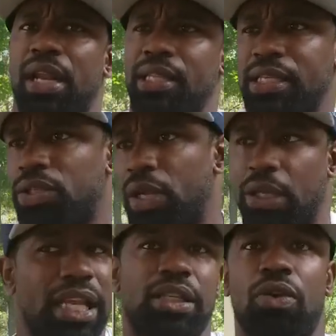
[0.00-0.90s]
Like,
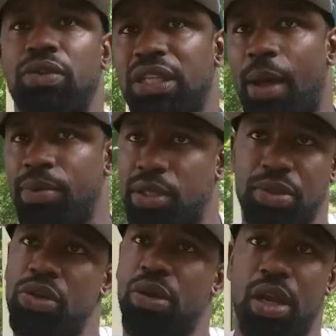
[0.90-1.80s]
that's not going to stop us. I'm
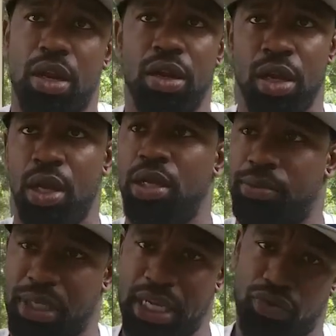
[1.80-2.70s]
still here. You know what I'm saying?